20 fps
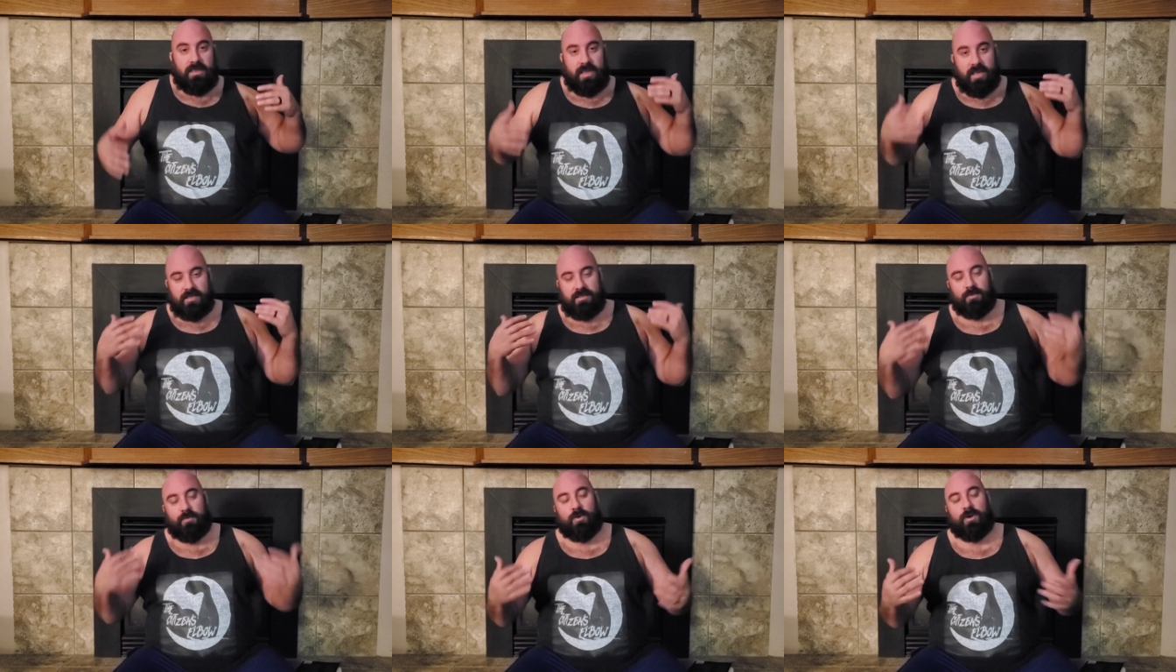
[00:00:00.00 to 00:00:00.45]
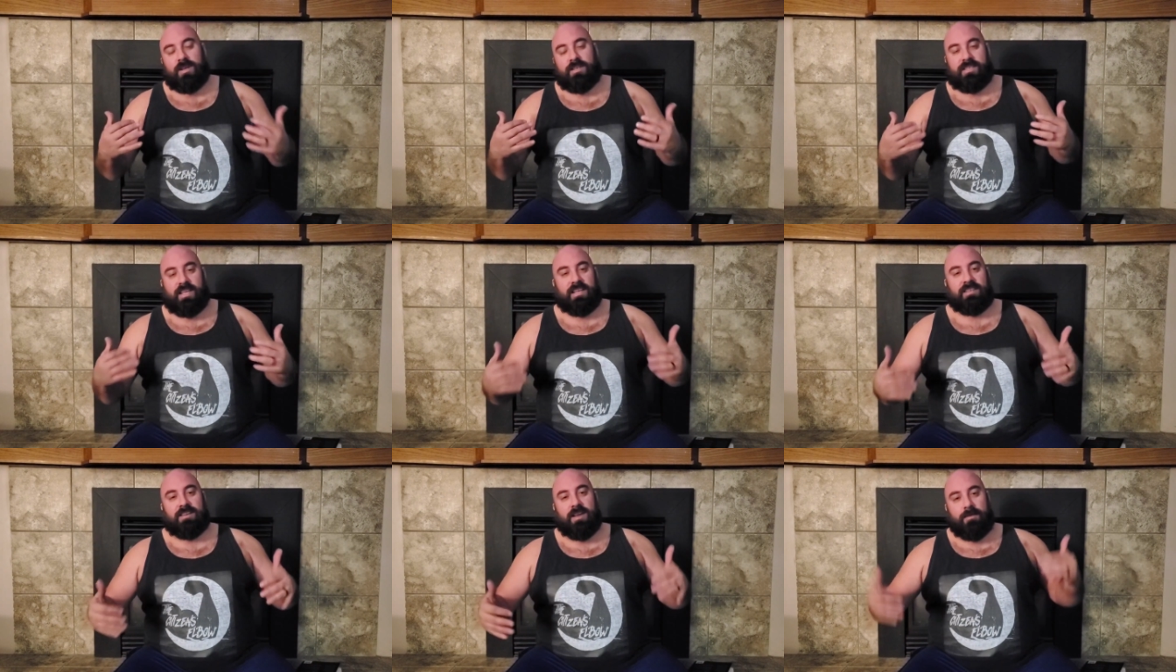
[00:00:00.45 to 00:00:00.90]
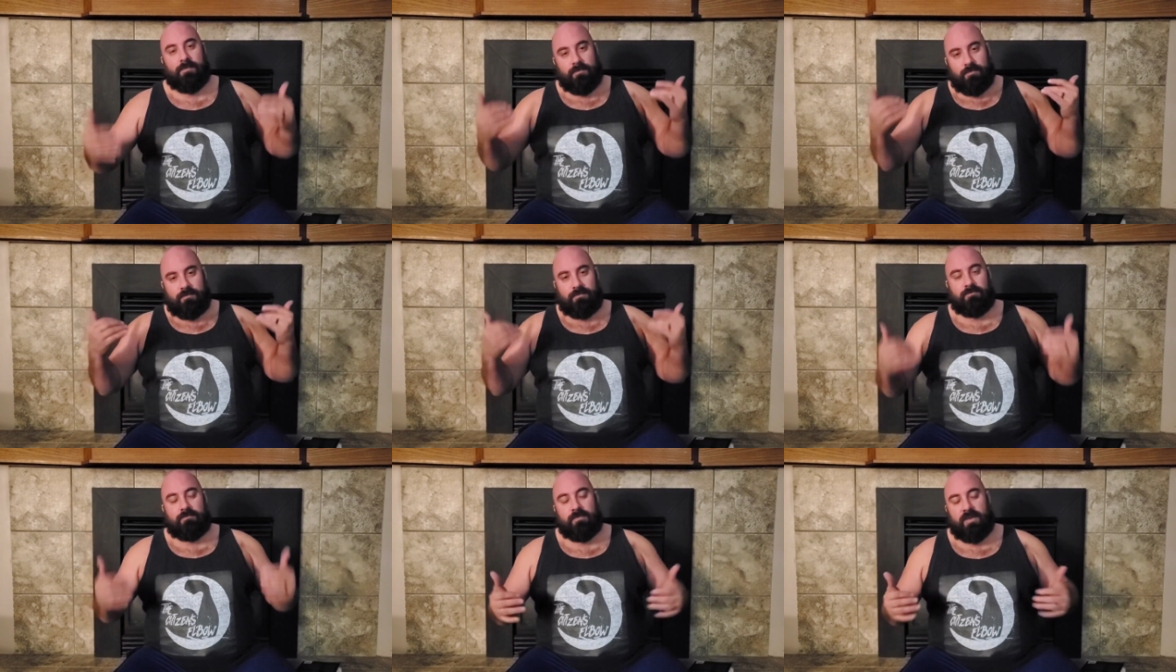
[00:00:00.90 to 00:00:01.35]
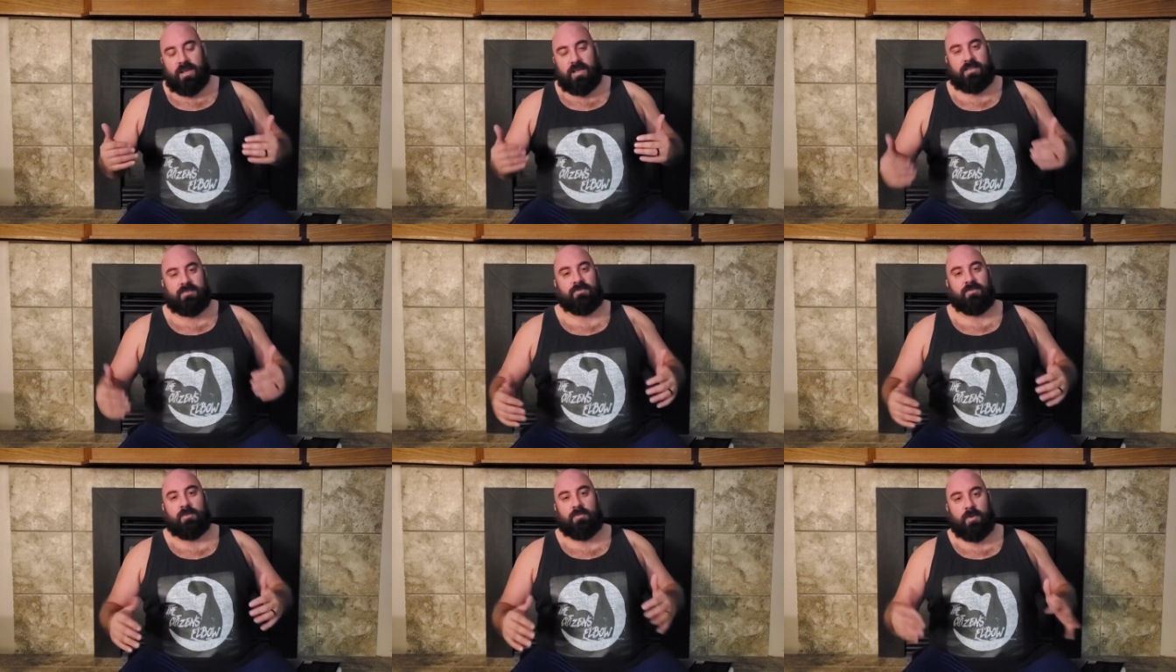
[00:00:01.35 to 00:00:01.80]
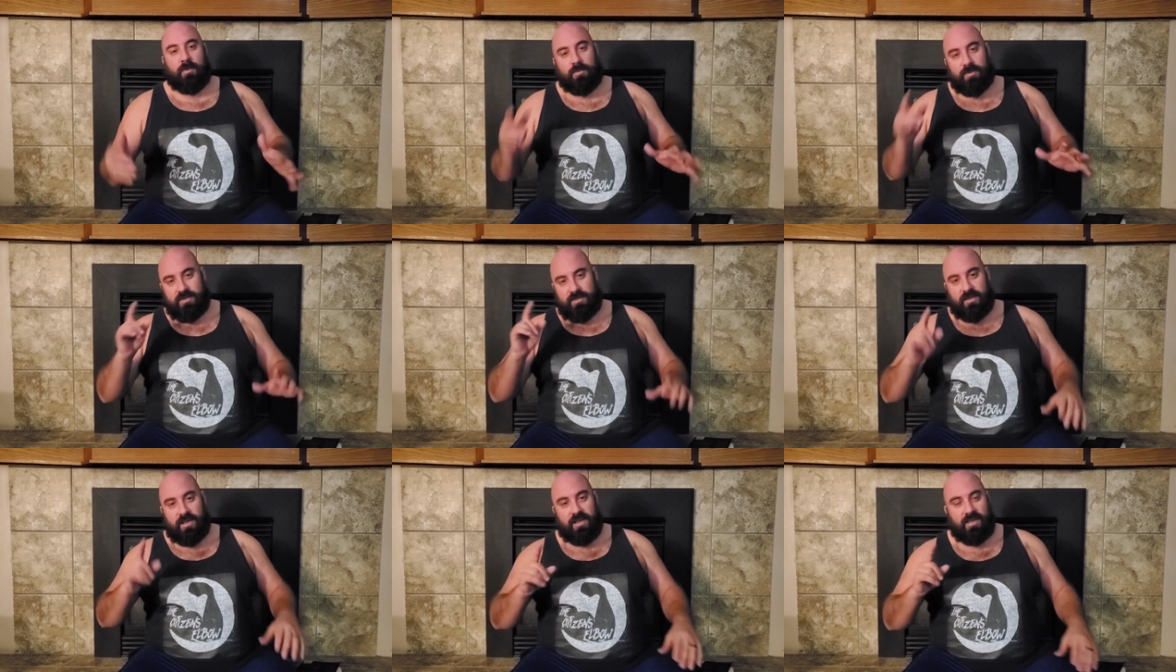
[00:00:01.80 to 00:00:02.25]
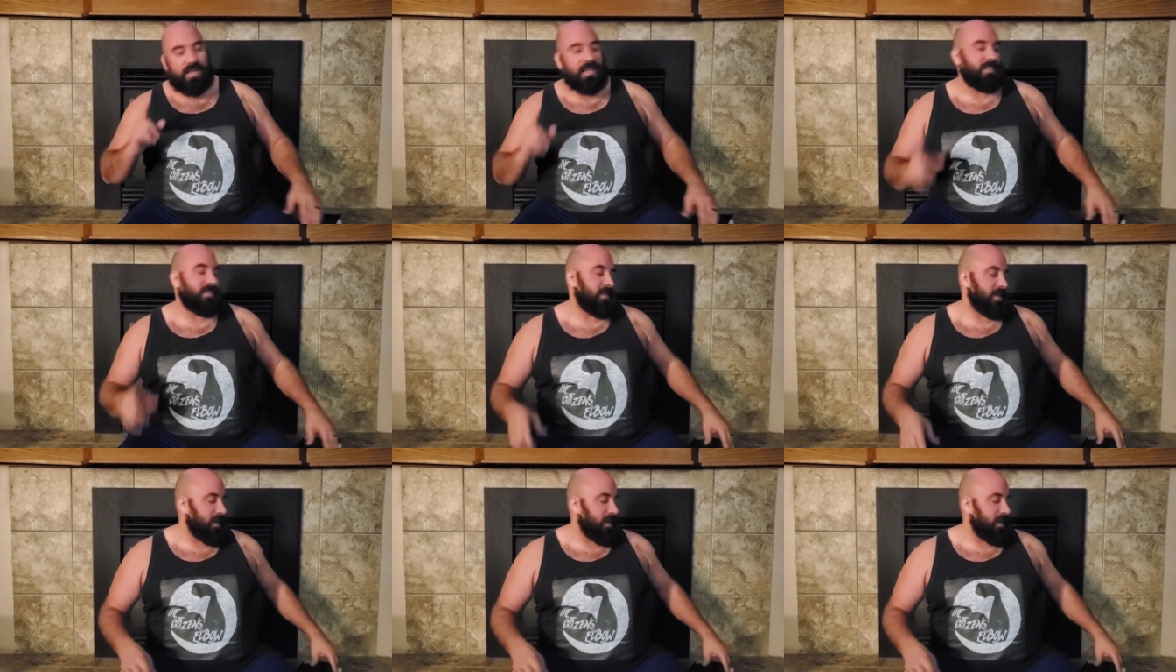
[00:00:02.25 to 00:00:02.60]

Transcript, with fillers: yes, I'm wearing a tank top. It's for a purpose. I'll get